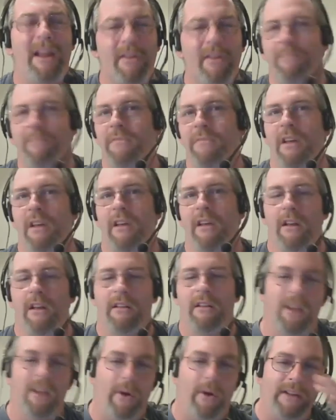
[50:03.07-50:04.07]
either of them did
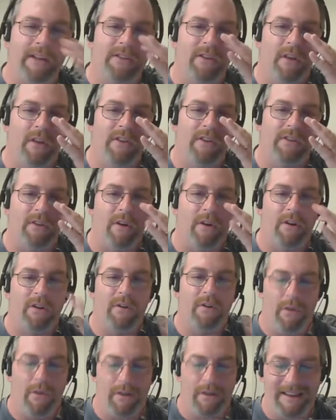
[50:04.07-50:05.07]
until I saw this
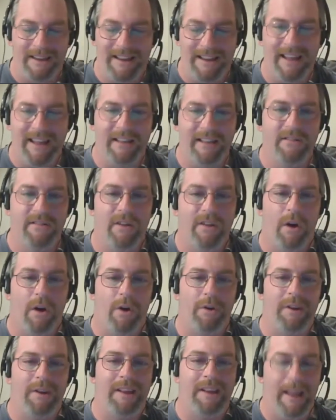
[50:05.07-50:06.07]
article on
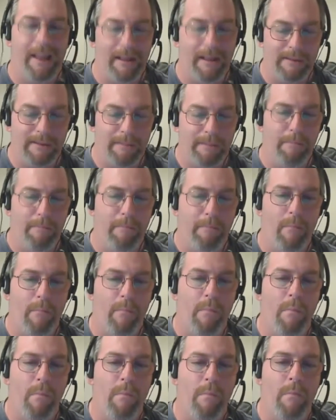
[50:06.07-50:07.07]
Gizmodo
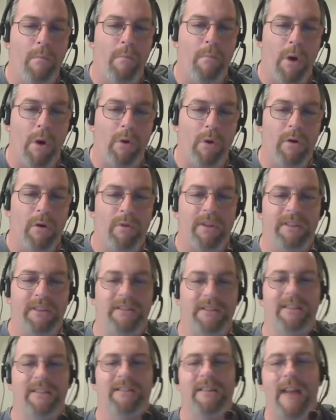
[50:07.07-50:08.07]
that
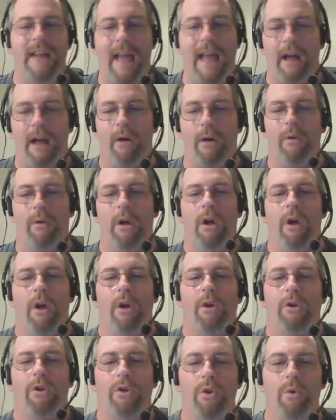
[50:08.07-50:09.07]
says now
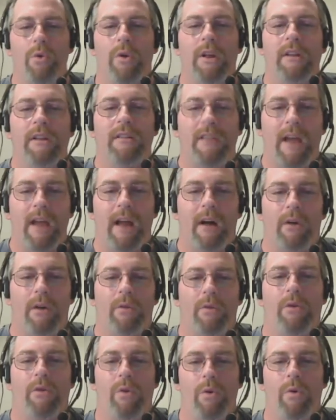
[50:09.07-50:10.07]
you can
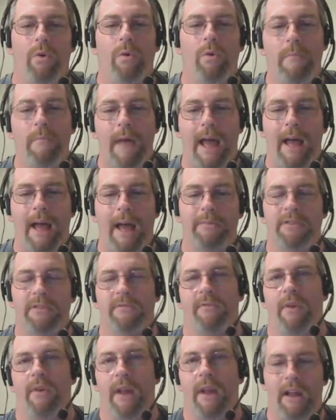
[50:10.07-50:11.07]
tell Google
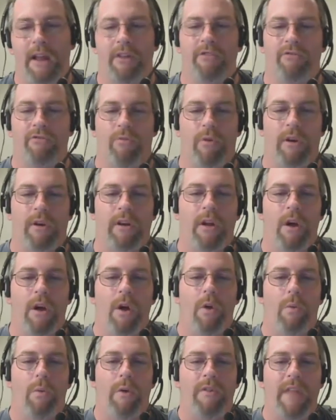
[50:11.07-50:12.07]
Maps for Android
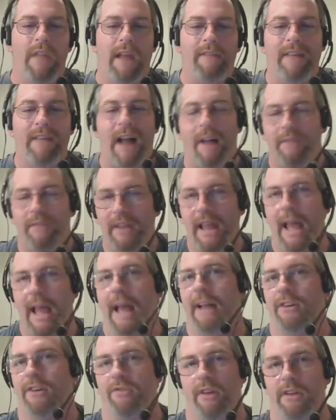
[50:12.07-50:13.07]
when they've got the
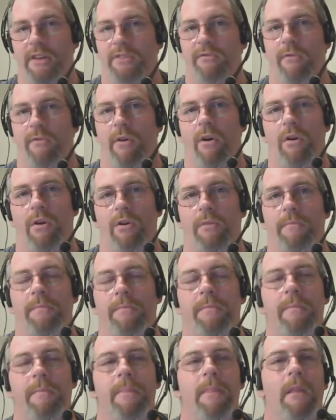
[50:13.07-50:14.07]
address wrong.
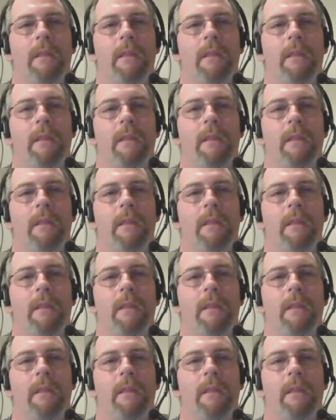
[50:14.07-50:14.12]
